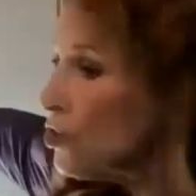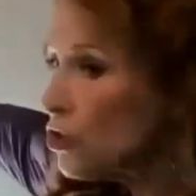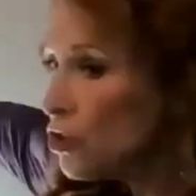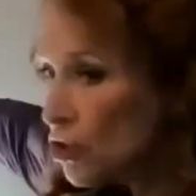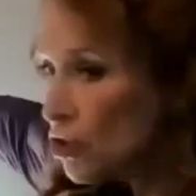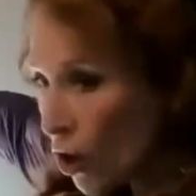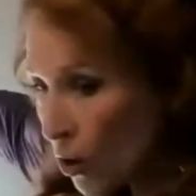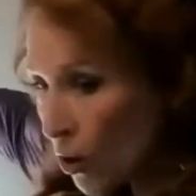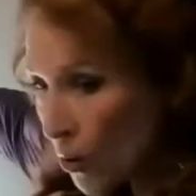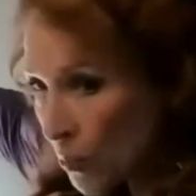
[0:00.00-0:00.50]

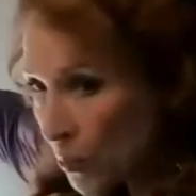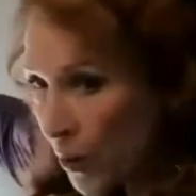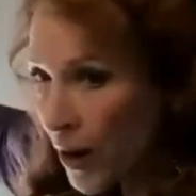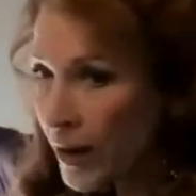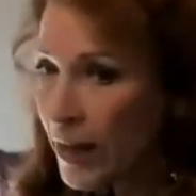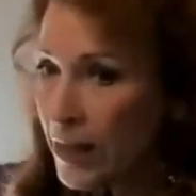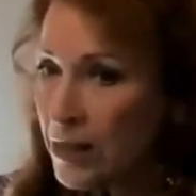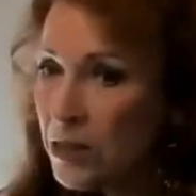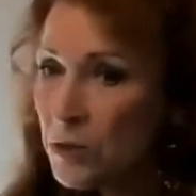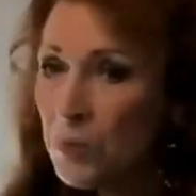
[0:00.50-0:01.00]

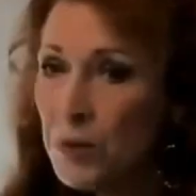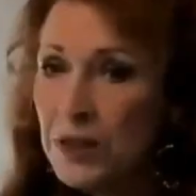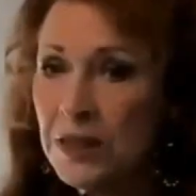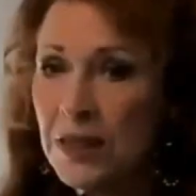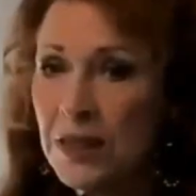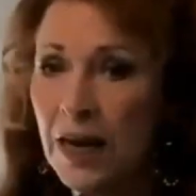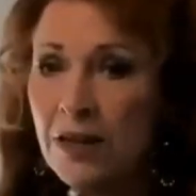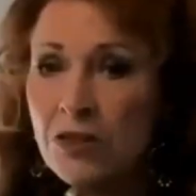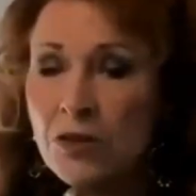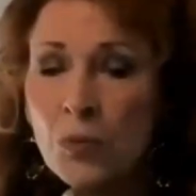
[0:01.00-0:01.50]
showbread as
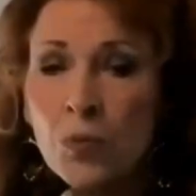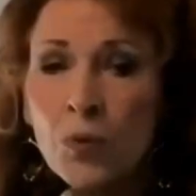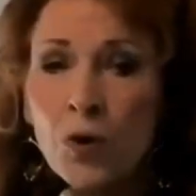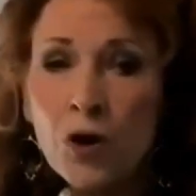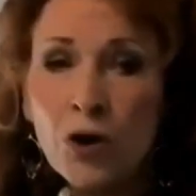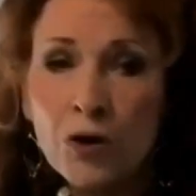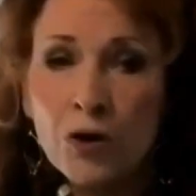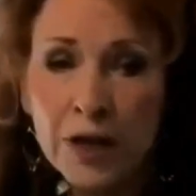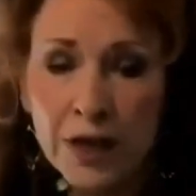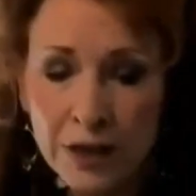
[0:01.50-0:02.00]
we take the
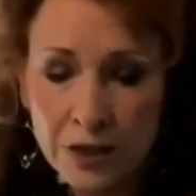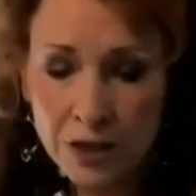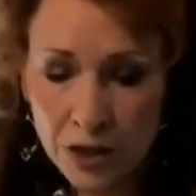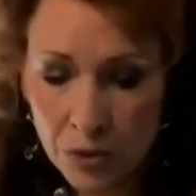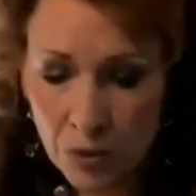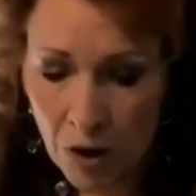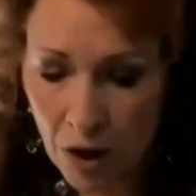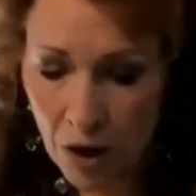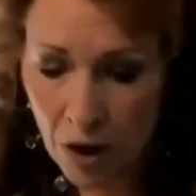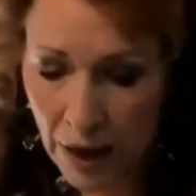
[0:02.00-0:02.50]
word
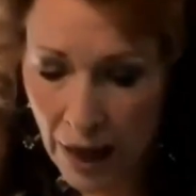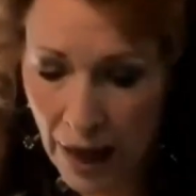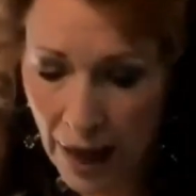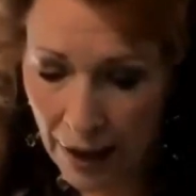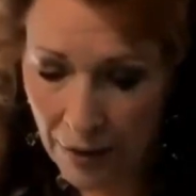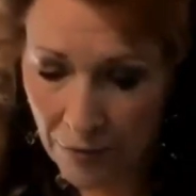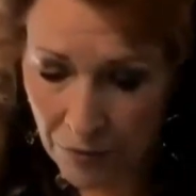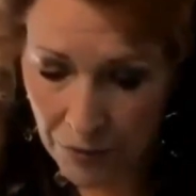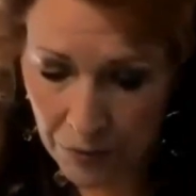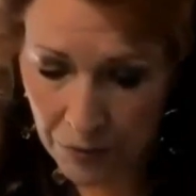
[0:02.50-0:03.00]
into our
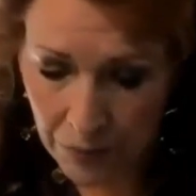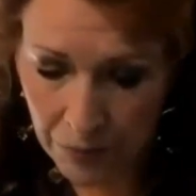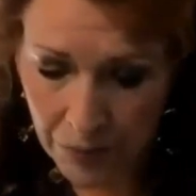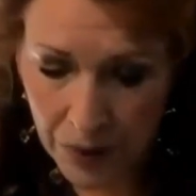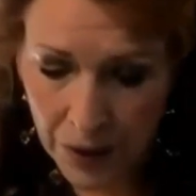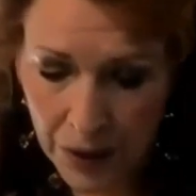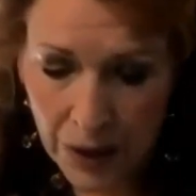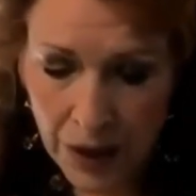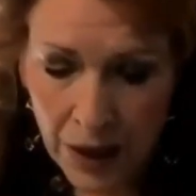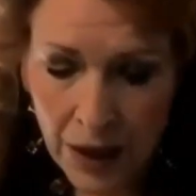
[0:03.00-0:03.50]
life.
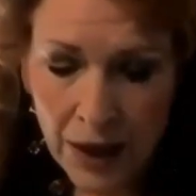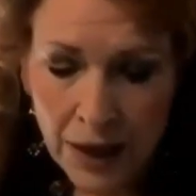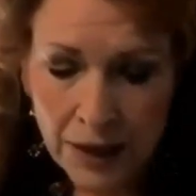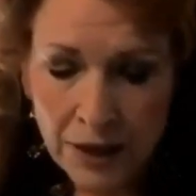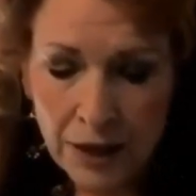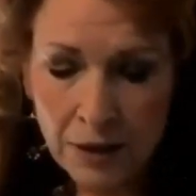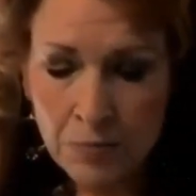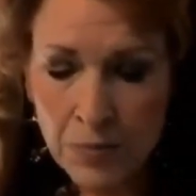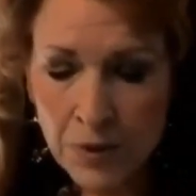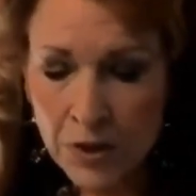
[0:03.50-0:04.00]

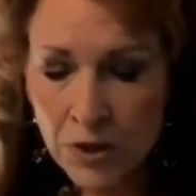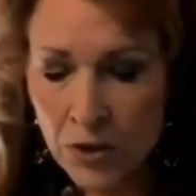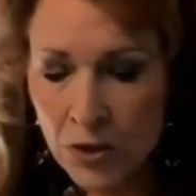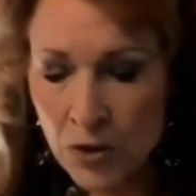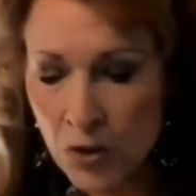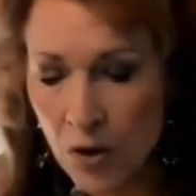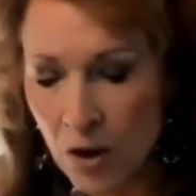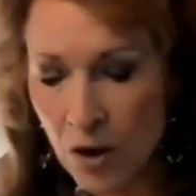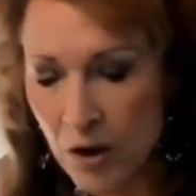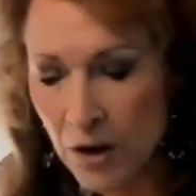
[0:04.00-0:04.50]
The
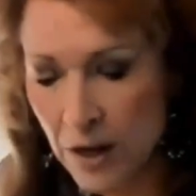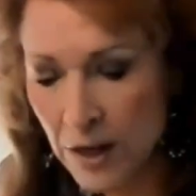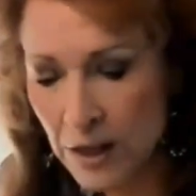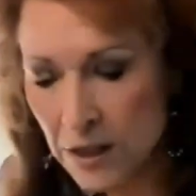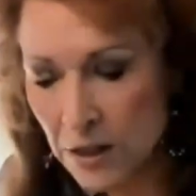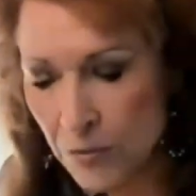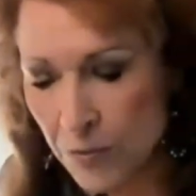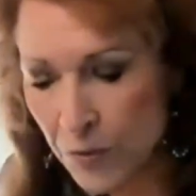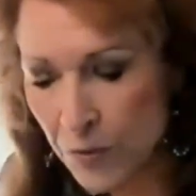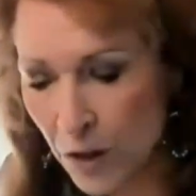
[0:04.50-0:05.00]
menorah
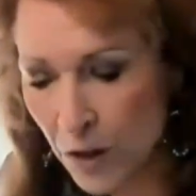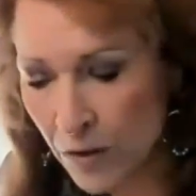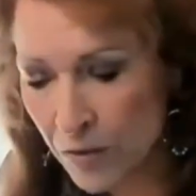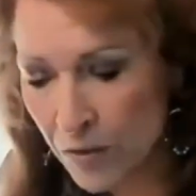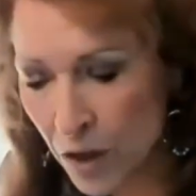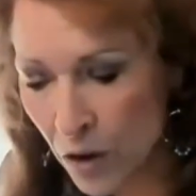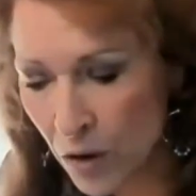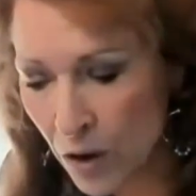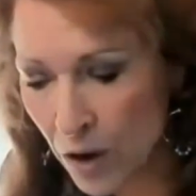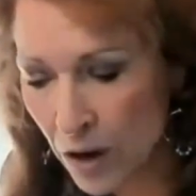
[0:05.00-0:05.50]
is full
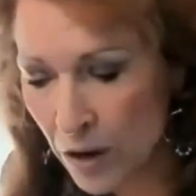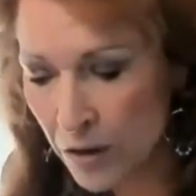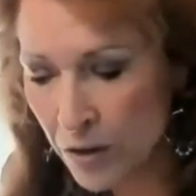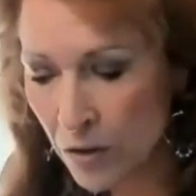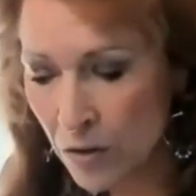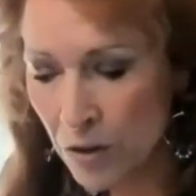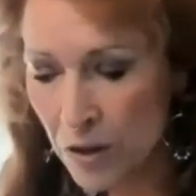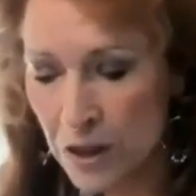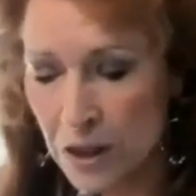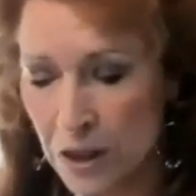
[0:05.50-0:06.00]
of the oil
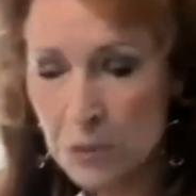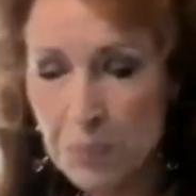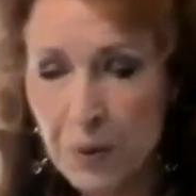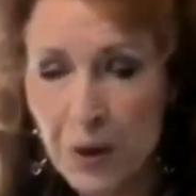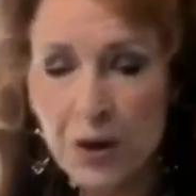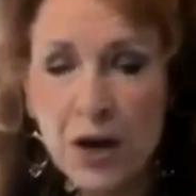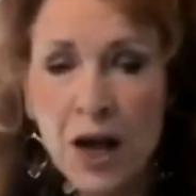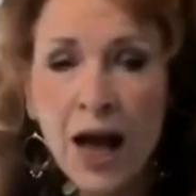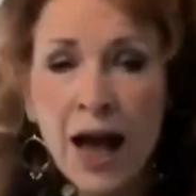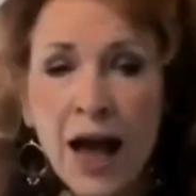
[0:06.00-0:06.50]
of the Holy
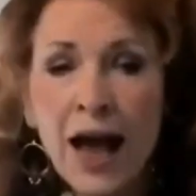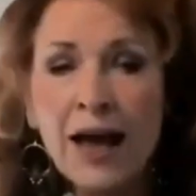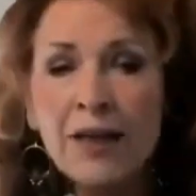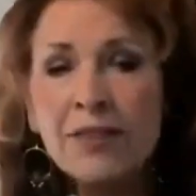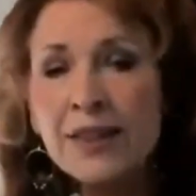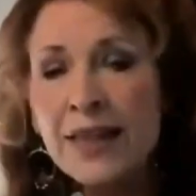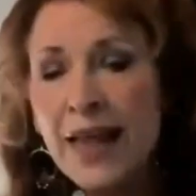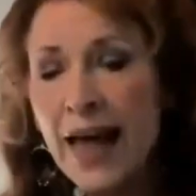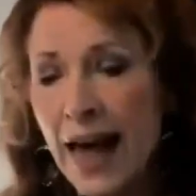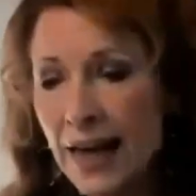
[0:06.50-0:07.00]
Spirit,
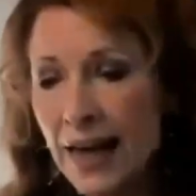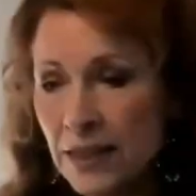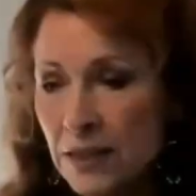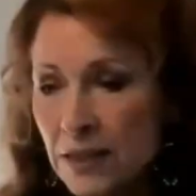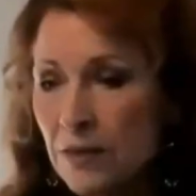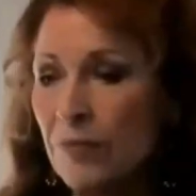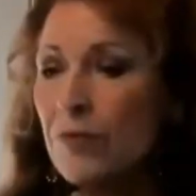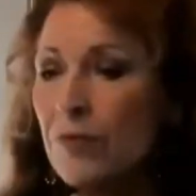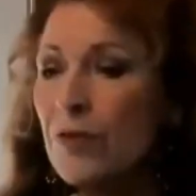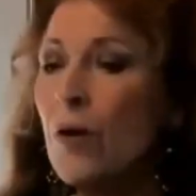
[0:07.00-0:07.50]
and that
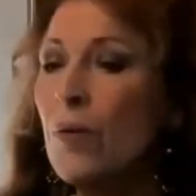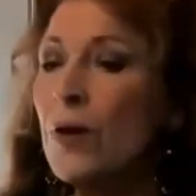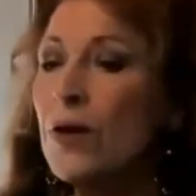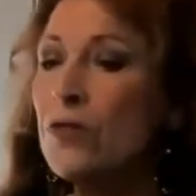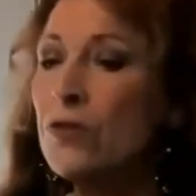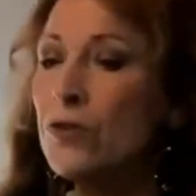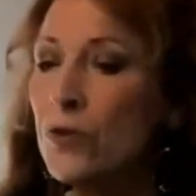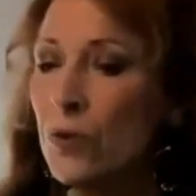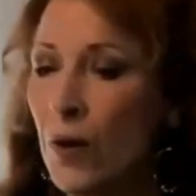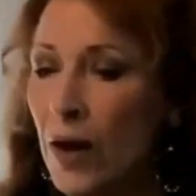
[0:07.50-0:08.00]
is
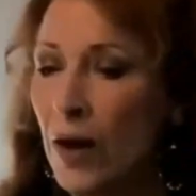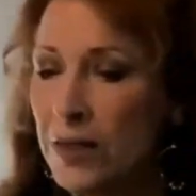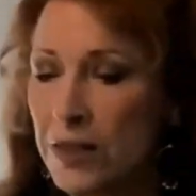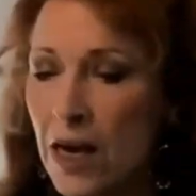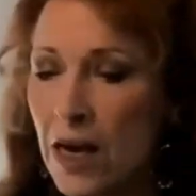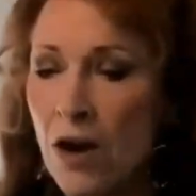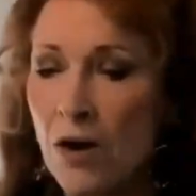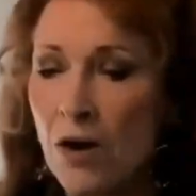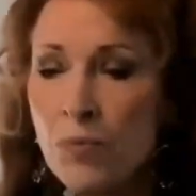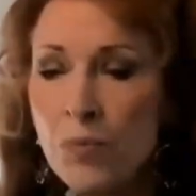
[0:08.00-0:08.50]
flowing through
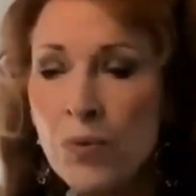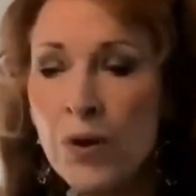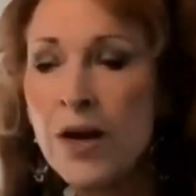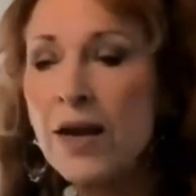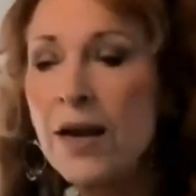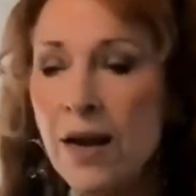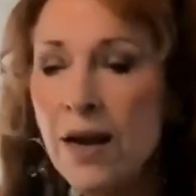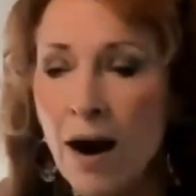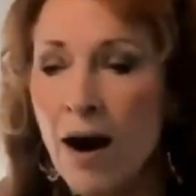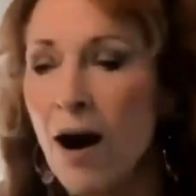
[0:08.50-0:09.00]
us.
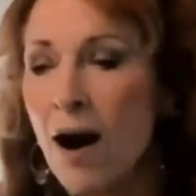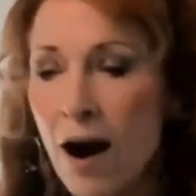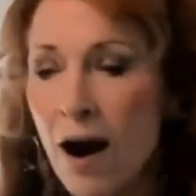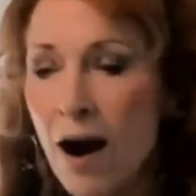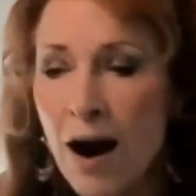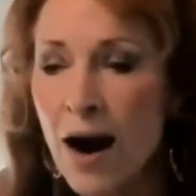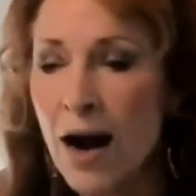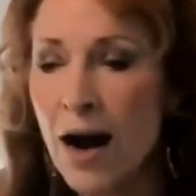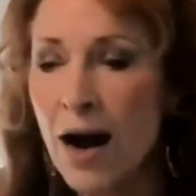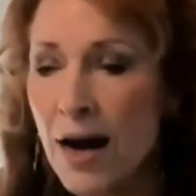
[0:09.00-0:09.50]
We
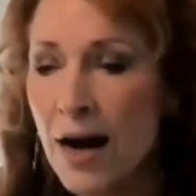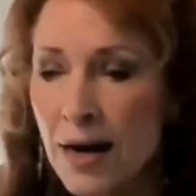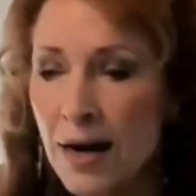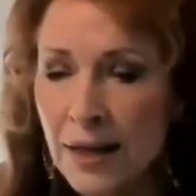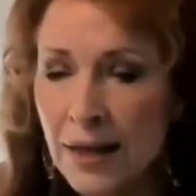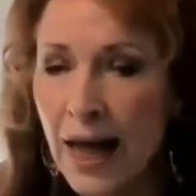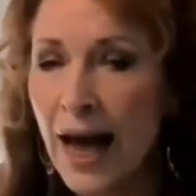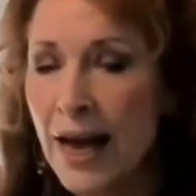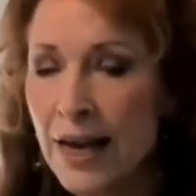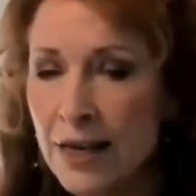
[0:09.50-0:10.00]
are
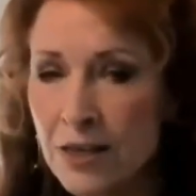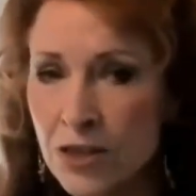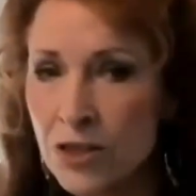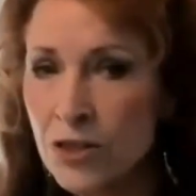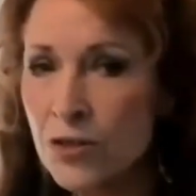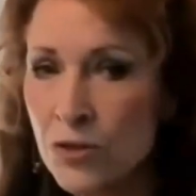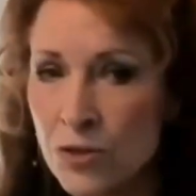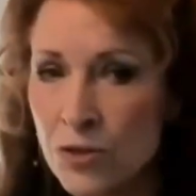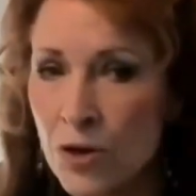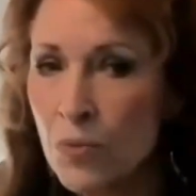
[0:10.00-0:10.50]
a light
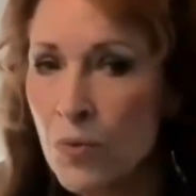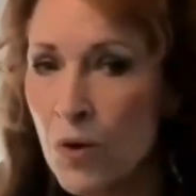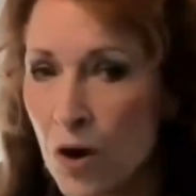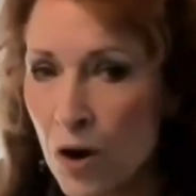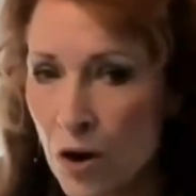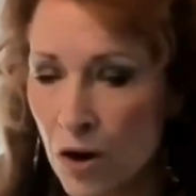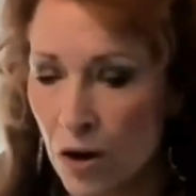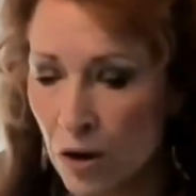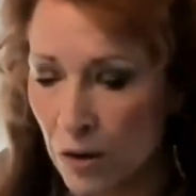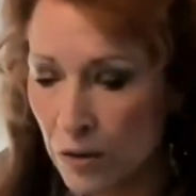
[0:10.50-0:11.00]
to the
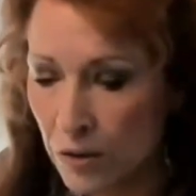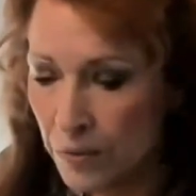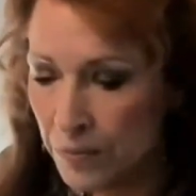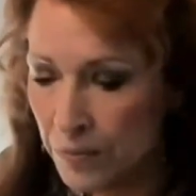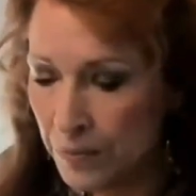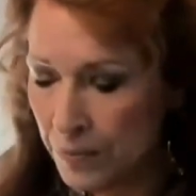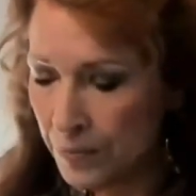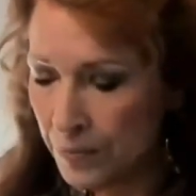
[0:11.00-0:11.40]
world.